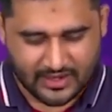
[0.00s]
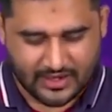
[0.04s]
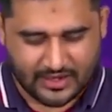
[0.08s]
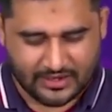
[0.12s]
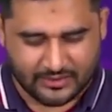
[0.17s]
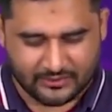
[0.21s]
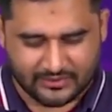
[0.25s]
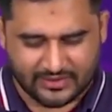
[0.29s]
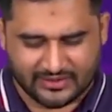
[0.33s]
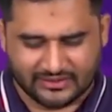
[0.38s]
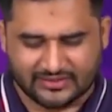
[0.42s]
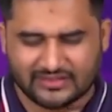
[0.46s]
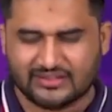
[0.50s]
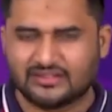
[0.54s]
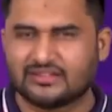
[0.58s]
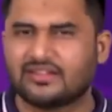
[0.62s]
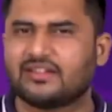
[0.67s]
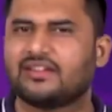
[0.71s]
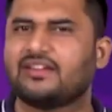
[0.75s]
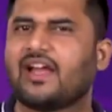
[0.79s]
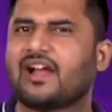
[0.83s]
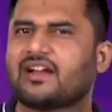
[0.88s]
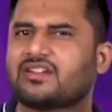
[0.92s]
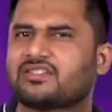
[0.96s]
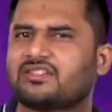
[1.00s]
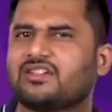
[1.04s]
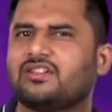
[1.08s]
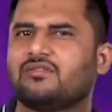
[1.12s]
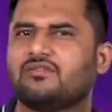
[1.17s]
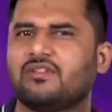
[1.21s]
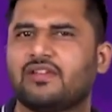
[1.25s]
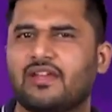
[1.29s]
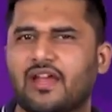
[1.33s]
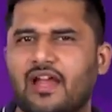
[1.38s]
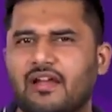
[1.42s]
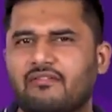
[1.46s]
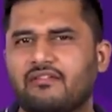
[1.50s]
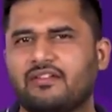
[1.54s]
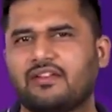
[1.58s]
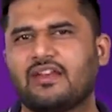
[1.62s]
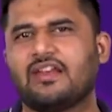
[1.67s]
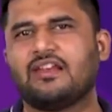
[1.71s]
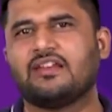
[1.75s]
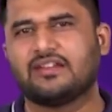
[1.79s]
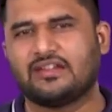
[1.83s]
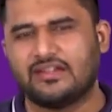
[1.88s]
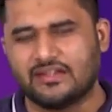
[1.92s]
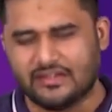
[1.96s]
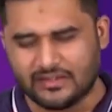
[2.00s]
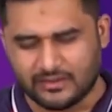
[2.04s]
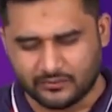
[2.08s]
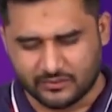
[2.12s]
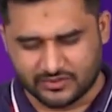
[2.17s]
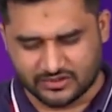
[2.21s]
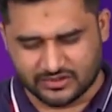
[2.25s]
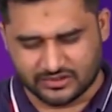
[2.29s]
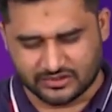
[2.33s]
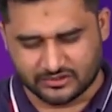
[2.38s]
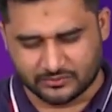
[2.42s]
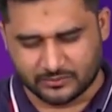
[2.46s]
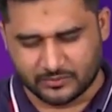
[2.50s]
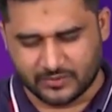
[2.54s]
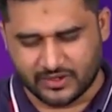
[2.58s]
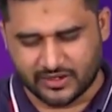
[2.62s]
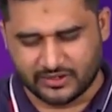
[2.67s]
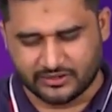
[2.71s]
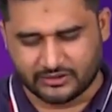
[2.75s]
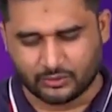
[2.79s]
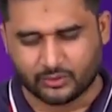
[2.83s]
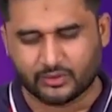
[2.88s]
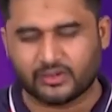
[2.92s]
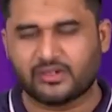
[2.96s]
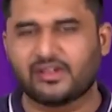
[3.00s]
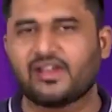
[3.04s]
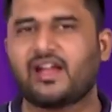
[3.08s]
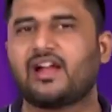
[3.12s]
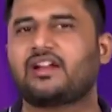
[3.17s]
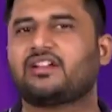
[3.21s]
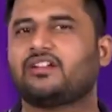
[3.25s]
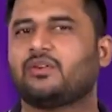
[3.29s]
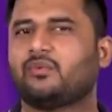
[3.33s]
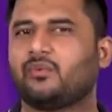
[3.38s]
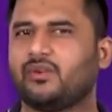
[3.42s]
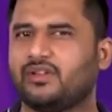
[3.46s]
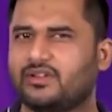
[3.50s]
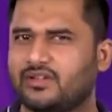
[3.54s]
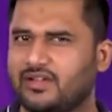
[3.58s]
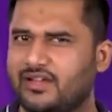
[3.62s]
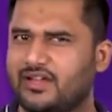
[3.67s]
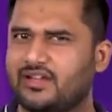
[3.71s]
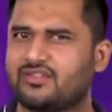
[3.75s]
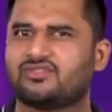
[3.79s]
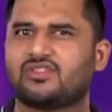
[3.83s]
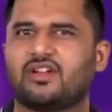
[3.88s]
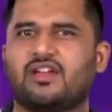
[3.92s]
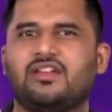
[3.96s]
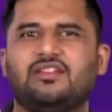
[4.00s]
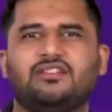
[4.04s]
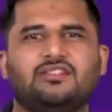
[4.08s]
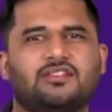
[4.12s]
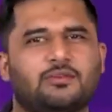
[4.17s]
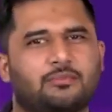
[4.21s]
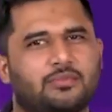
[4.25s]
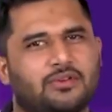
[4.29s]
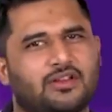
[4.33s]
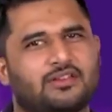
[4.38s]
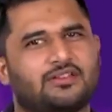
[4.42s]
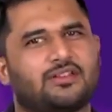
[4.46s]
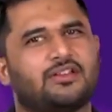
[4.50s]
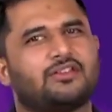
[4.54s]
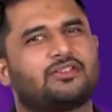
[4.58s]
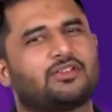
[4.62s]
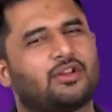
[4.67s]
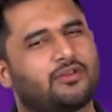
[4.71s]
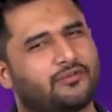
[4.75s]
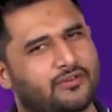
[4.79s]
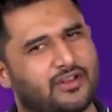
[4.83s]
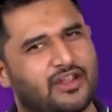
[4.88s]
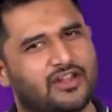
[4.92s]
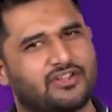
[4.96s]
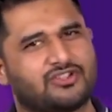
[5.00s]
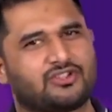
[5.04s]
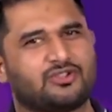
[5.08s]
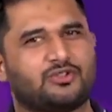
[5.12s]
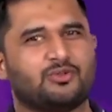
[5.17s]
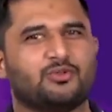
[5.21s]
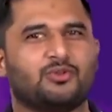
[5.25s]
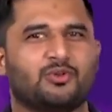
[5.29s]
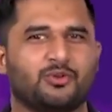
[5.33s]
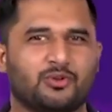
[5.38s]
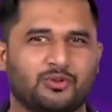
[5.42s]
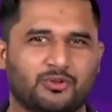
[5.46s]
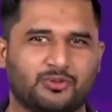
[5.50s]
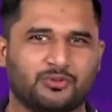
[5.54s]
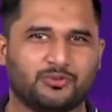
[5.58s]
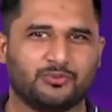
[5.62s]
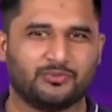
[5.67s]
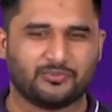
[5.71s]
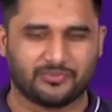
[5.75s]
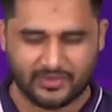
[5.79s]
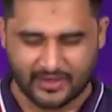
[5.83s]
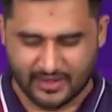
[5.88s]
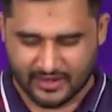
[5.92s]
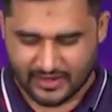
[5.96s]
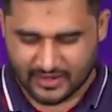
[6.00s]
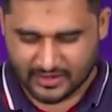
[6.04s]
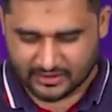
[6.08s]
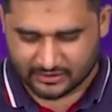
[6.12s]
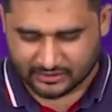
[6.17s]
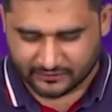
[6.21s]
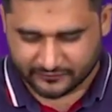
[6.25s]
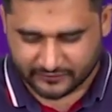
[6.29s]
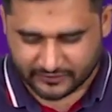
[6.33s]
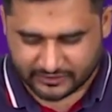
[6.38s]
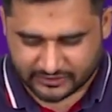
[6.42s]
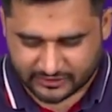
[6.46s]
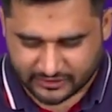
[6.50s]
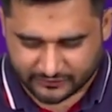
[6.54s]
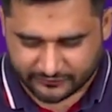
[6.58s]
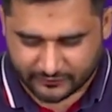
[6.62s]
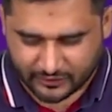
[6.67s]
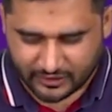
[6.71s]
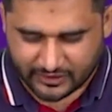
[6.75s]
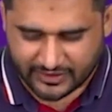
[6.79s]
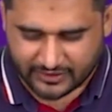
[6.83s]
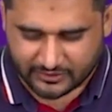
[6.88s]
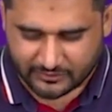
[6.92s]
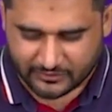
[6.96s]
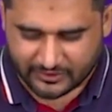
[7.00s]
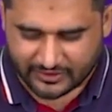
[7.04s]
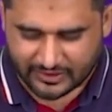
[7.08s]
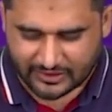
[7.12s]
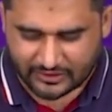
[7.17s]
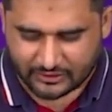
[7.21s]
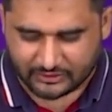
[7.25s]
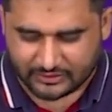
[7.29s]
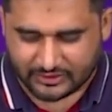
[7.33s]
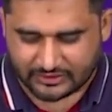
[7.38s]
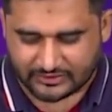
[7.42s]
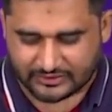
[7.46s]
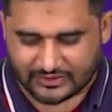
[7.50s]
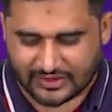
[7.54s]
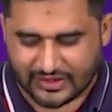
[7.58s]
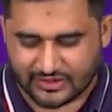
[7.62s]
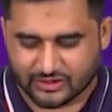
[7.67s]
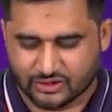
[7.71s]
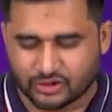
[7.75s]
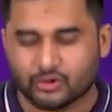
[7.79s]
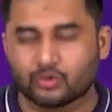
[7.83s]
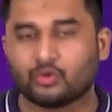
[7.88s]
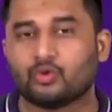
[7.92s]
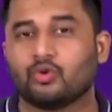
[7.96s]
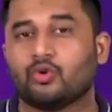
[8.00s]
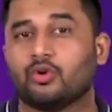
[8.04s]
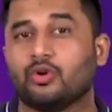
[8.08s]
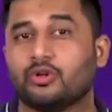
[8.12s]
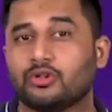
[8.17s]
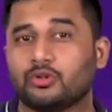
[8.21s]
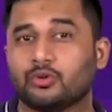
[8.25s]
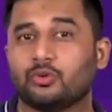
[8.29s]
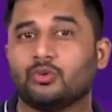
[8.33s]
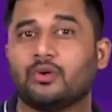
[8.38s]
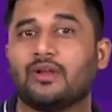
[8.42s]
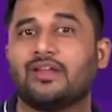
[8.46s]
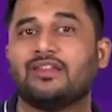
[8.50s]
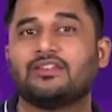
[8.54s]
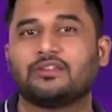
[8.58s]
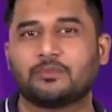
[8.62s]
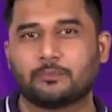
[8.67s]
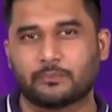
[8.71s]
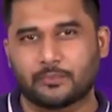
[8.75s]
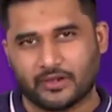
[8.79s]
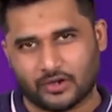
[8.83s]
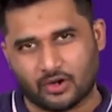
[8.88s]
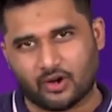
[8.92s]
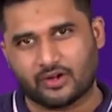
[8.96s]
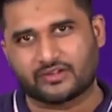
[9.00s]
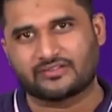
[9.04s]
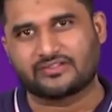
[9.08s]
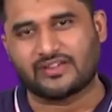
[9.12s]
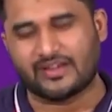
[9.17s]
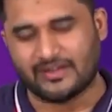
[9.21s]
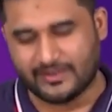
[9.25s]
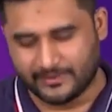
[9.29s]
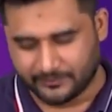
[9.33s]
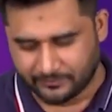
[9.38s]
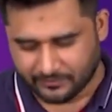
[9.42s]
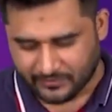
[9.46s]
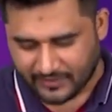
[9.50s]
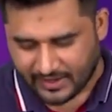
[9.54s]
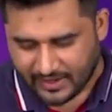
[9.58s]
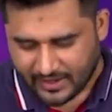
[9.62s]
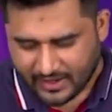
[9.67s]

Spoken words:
And you can see in the reaction, we have an alkene which is made to react with HI in the presence of H2O2. So first of all, let me tell you, this H2O2 is peroxide.